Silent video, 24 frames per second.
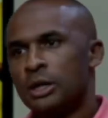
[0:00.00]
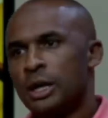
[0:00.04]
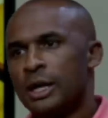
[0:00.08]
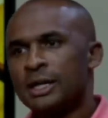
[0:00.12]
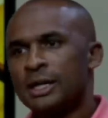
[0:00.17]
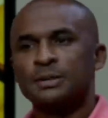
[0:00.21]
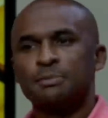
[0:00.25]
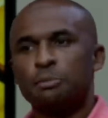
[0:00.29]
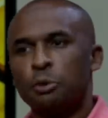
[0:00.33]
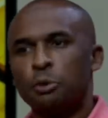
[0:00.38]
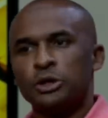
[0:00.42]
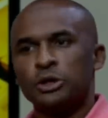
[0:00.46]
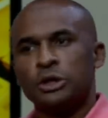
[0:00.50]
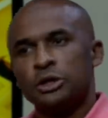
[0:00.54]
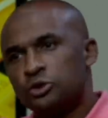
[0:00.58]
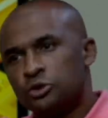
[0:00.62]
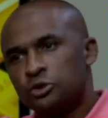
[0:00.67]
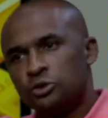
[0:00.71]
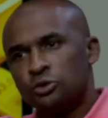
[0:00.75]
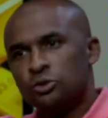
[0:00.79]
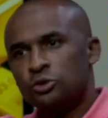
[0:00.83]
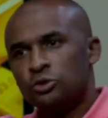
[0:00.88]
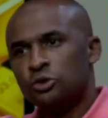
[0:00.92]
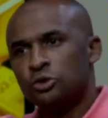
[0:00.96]
export it
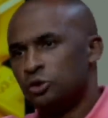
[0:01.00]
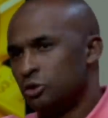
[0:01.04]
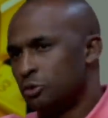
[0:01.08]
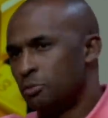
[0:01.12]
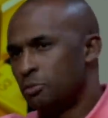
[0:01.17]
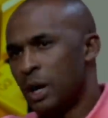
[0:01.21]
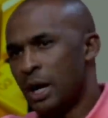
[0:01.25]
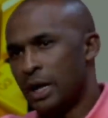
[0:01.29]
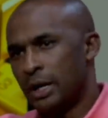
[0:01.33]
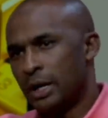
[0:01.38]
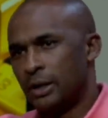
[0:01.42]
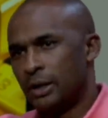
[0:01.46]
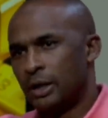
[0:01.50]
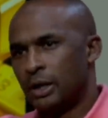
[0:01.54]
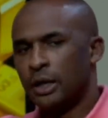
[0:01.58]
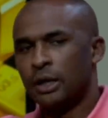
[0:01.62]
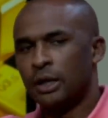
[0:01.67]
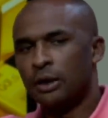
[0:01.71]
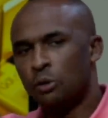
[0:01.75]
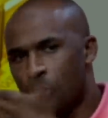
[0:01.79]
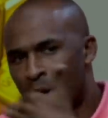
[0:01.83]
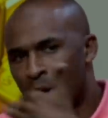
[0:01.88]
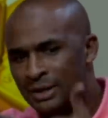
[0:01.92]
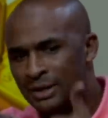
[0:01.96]
to Dubai.
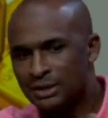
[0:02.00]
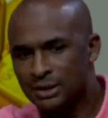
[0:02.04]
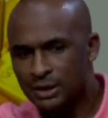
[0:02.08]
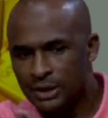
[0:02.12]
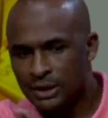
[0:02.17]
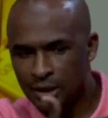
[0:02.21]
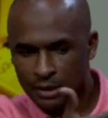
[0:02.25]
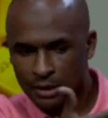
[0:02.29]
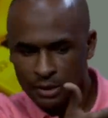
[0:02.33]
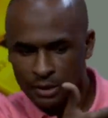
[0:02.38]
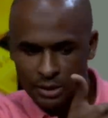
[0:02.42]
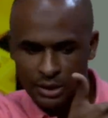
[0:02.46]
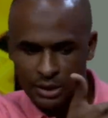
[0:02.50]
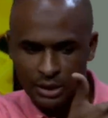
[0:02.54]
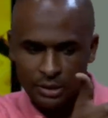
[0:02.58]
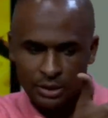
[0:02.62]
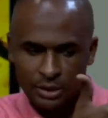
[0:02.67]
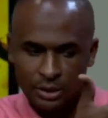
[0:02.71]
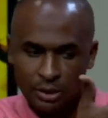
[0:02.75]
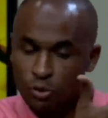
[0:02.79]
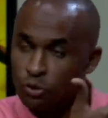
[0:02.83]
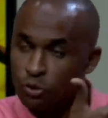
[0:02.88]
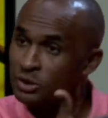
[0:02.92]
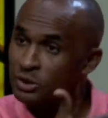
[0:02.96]
And once the, the,
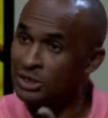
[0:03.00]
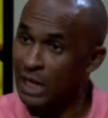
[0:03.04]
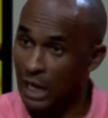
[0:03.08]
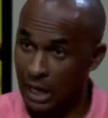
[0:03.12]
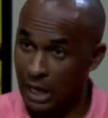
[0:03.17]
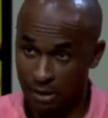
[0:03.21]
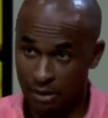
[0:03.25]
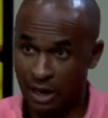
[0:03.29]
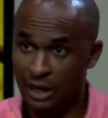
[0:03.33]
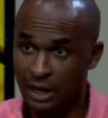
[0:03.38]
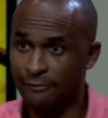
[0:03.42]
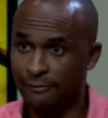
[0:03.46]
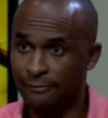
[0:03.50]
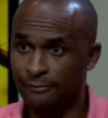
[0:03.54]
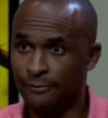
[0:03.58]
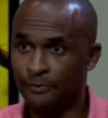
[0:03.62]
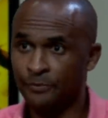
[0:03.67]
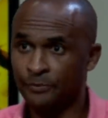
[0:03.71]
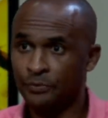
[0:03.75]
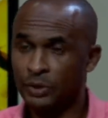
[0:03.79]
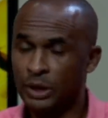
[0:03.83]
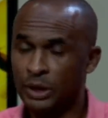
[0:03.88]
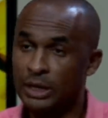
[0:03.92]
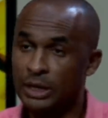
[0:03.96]
the goods arrive
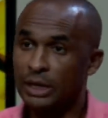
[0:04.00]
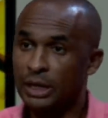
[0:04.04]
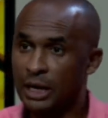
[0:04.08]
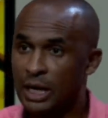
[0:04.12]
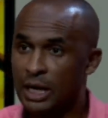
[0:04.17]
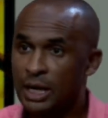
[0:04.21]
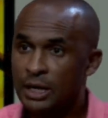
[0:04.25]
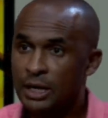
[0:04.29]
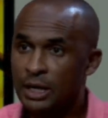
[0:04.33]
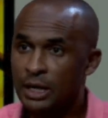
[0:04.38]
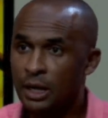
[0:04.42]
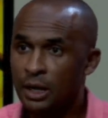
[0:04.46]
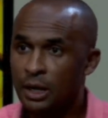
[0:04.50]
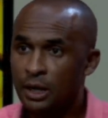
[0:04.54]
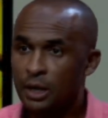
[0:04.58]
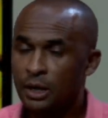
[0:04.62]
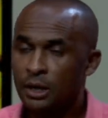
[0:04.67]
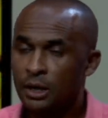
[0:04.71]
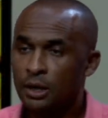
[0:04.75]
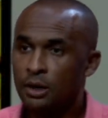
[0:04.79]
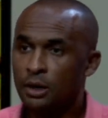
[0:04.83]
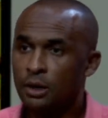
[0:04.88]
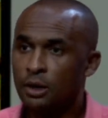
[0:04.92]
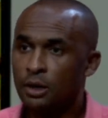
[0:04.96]
in Kenya,
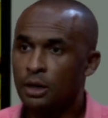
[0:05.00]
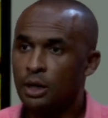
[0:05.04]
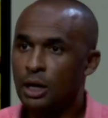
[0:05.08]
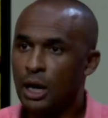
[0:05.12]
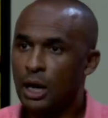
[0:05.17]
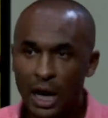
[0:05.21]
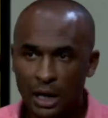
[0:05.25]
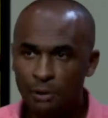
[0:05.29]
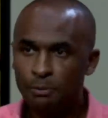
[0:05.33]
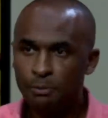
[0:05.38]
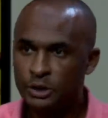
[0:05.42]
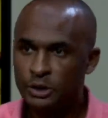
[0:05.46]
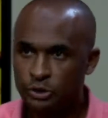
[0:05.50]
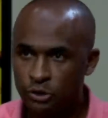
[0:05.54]
I'll be